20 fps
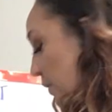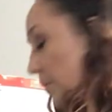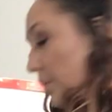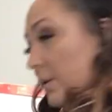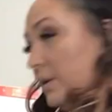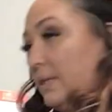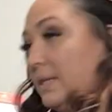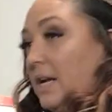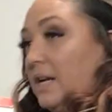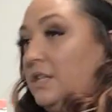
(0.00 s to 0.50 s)
when
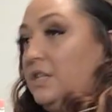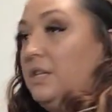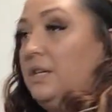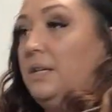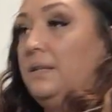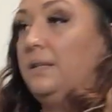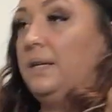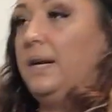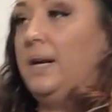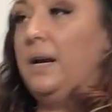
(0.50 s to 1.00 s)
we're
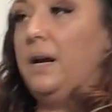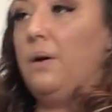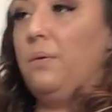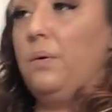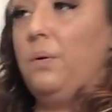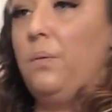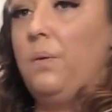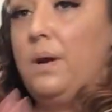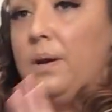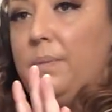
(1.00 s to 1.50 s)
sectioning the hair,
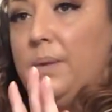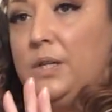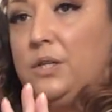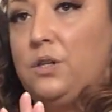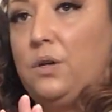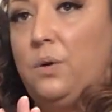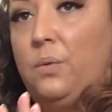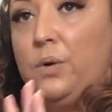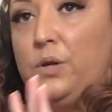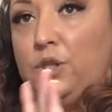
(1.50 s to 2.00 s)
we want to make
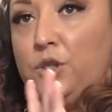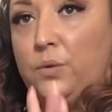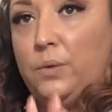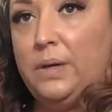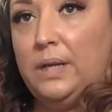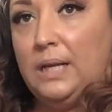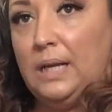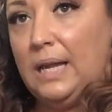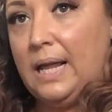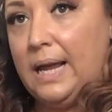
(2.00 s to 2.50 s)
sure we're
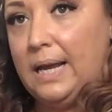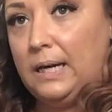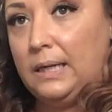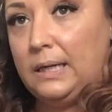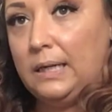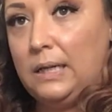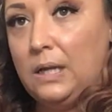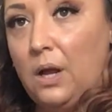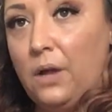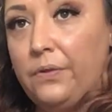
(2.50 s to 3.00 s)
doing it light
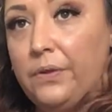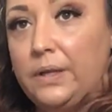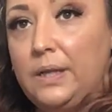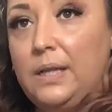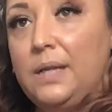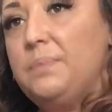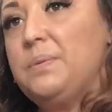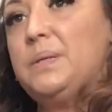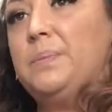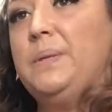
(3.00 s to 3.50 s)
on the
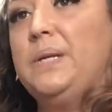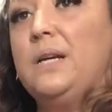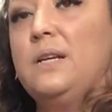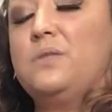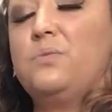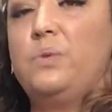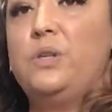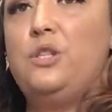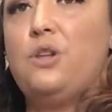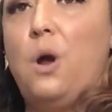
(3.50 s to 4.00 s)
clips,
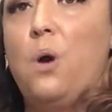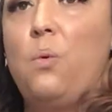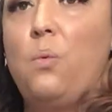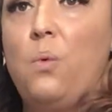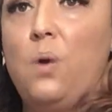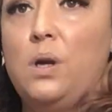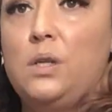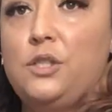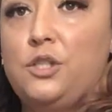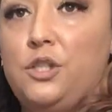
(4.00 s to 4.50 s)
because we don't
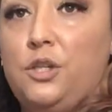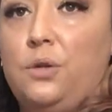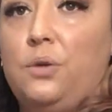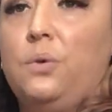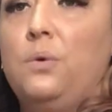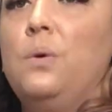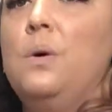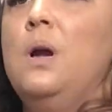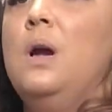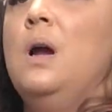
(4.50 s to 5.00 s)
want
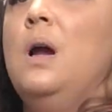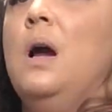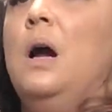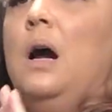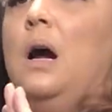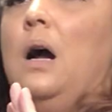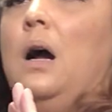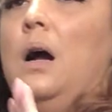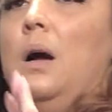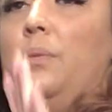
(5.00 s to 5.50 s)
to
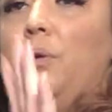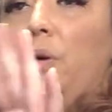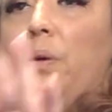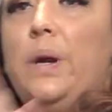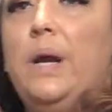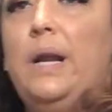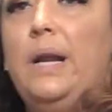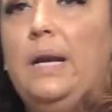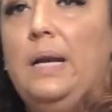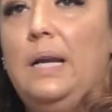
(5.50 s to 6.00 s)

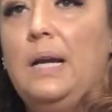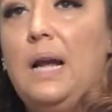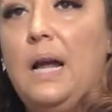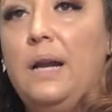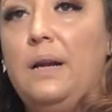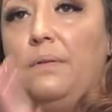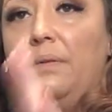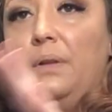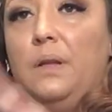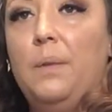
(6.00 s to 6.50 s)
create any
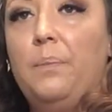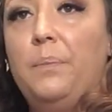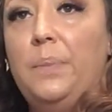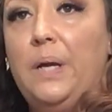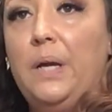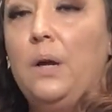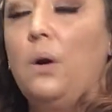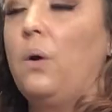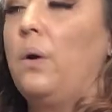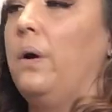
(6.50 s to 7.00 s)
kind of
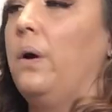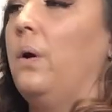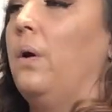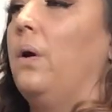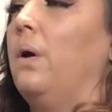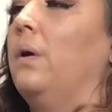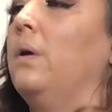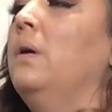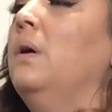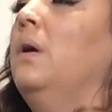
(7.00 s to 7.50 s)
lumping
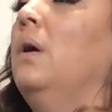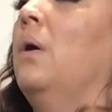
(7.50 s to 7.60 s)
or